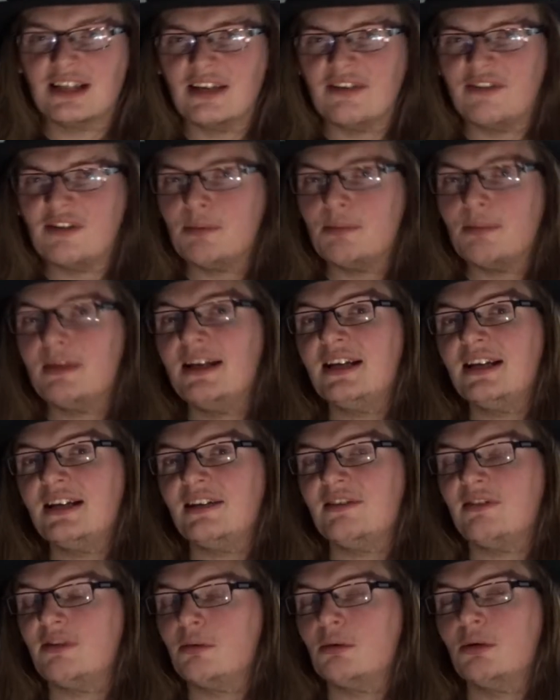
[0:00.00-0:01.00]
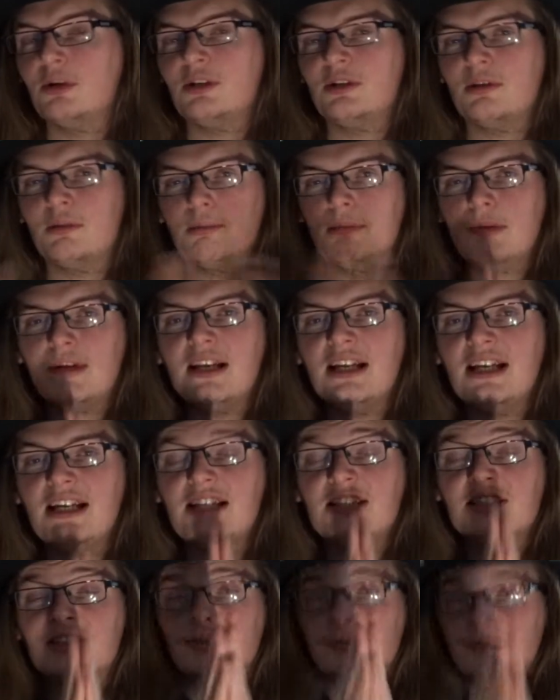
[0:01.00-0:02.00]
if you would,
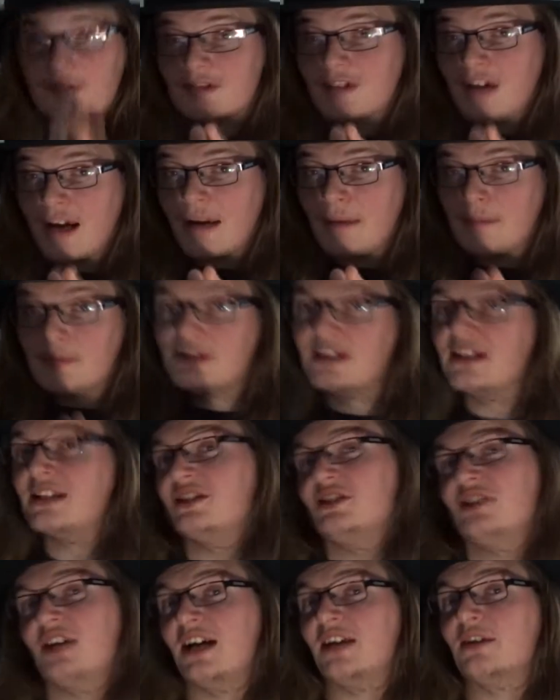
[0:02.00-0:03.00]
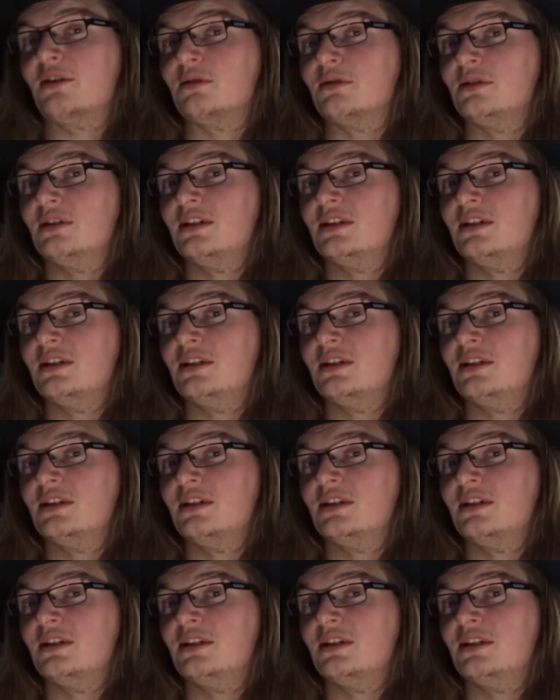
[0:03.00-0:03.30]
please subscribe to this channel.